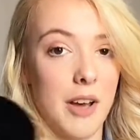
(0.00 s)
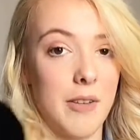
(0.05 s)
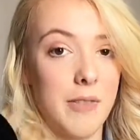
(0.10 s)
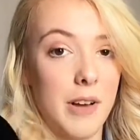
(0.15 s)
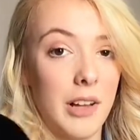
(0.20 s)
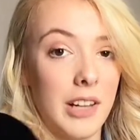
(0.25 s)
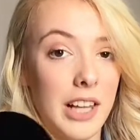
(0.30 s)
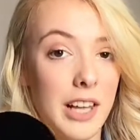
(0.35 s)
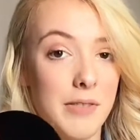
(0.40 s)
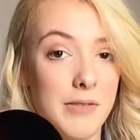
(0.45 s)
I
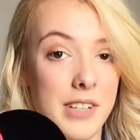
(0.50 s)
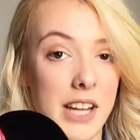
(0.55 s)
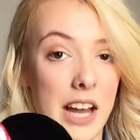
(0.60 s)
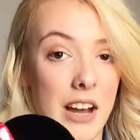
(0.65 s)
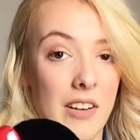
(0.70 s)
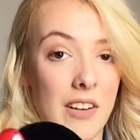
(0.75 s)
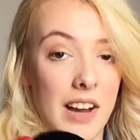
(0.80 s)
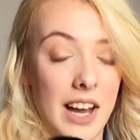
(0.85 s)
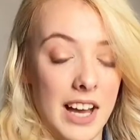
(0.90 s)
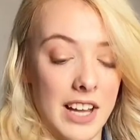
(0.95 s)
felt left
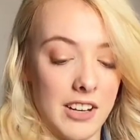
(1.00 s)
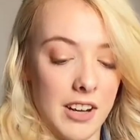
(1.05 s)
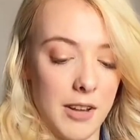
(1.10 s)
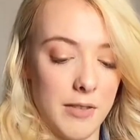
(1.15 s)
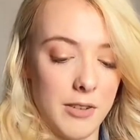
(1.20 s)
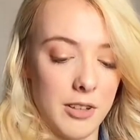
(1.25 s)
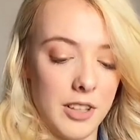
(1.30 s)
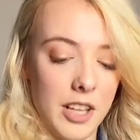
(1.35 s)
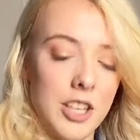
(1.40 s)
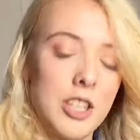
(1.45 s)
out, and I
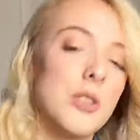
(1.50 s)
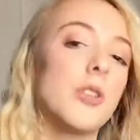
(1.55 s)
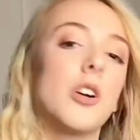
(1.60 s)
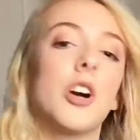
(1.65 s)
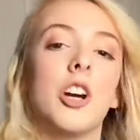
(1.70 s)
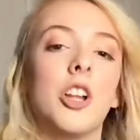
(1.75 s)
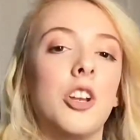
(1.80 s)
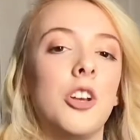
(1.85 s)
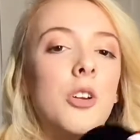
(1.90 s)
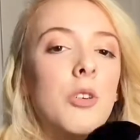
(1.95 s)
feel like you
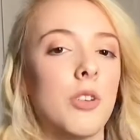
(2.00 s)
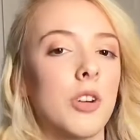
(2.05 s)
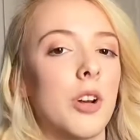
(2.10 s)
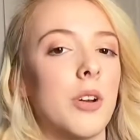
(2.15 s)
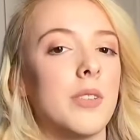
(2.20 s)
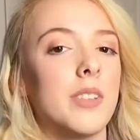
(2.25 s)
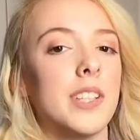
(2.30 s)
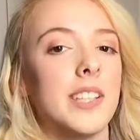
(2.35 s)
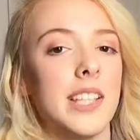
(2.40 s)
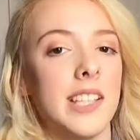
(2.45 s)
could not
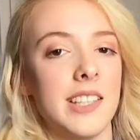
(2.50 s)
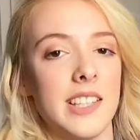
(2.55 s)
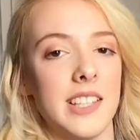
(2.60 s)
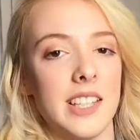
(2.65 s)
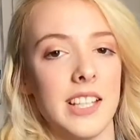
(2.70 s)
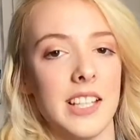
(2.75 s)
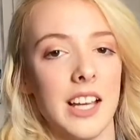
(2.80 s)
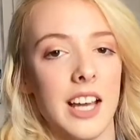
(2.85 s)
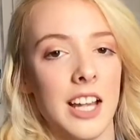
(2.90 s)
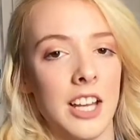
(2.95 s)
go to
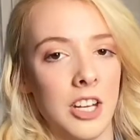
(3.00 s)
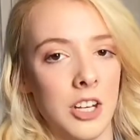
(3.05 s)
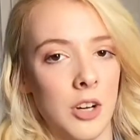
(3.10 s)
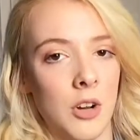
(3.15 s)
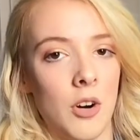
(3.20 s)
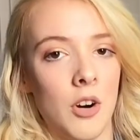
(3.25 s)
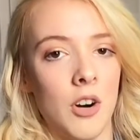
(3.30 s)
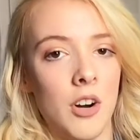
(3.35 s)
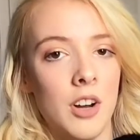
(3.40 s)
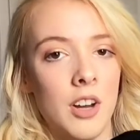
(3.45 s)
Disney and
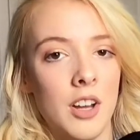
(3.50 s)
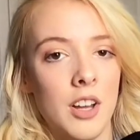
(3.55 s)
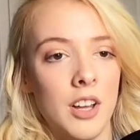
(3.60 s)
not